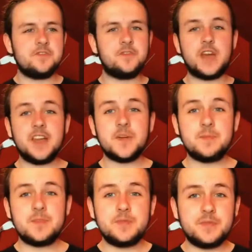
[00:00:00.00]

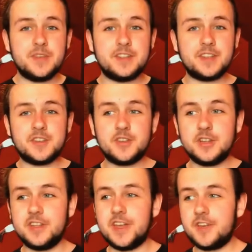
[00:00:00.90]
Venom is
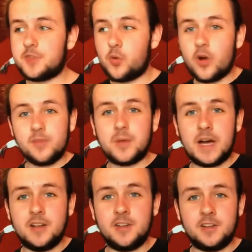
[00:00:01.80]
literally there for one
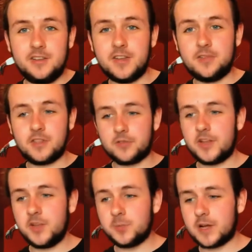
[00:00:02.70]
battle. He's there for the
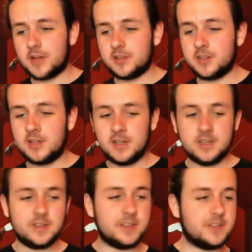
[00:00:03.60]
final battle,
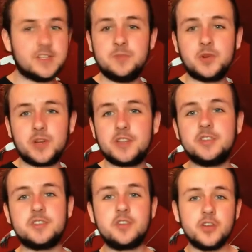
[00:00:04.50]
and the symbiote gets
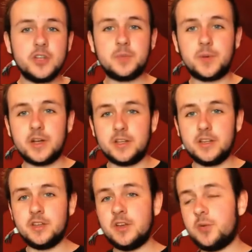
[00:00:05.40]
destroyed
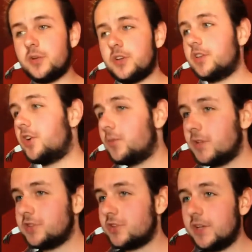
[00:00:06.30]
by one of the
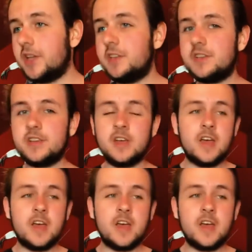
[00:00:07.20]
Goblin's grenades.